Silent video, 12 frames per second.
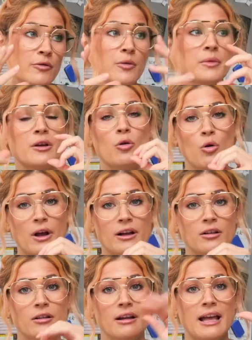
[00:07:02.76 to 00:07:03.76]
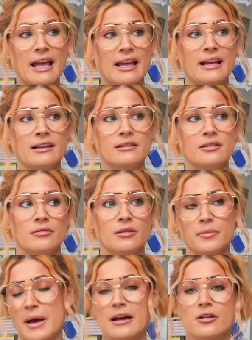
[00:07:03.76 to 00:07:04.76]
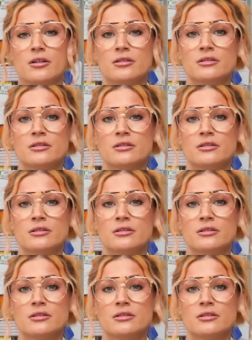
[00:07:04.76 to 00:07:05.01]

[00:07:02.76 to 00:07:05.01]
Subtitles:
from the oil and the batter.